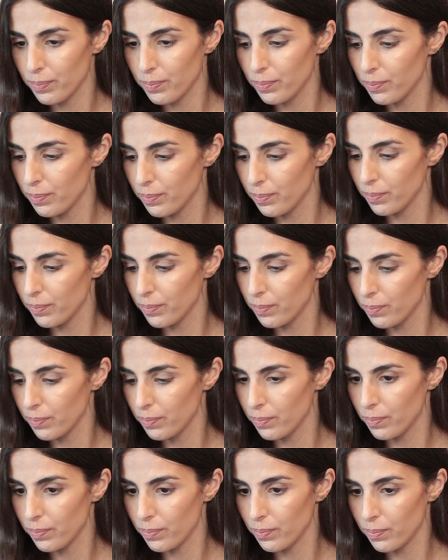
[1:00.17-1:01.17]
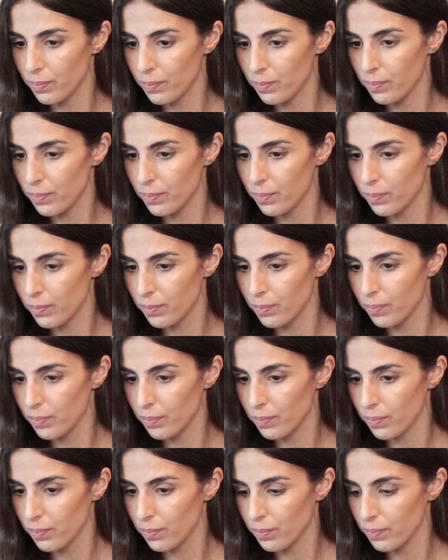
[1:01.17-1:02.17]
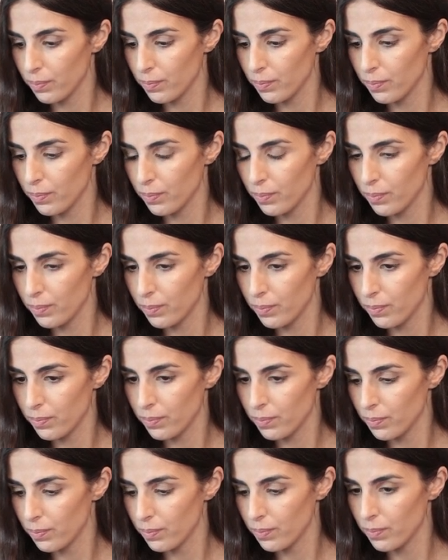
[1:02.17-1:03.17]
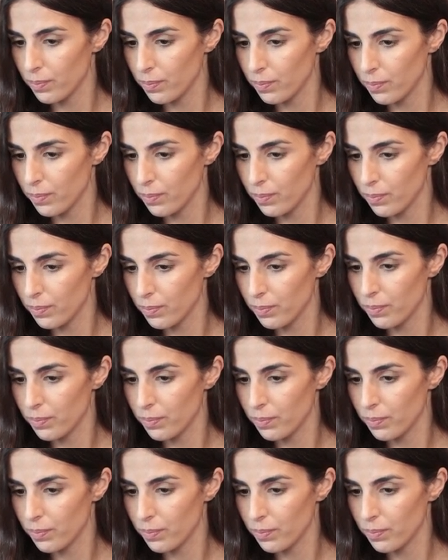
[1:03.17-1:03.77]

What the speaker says: (silence)